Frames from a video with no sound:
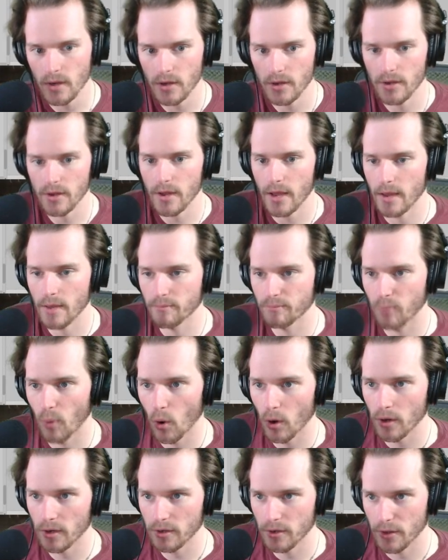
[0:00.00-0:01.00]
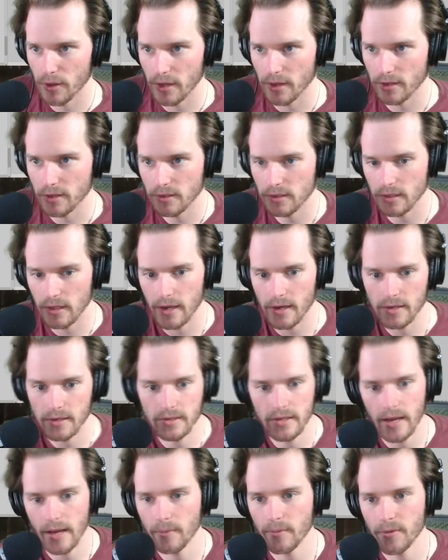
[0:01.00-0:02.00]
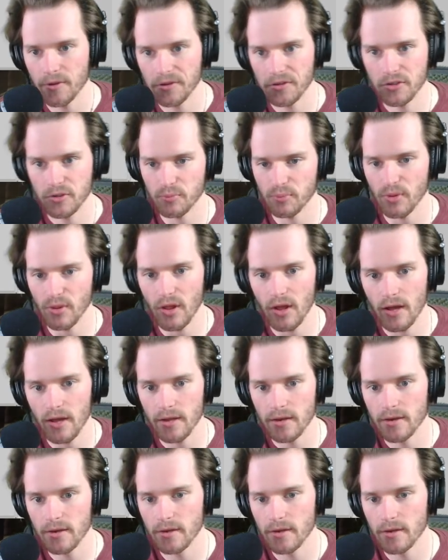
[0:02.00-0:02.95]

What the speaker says: important things like damage, blood,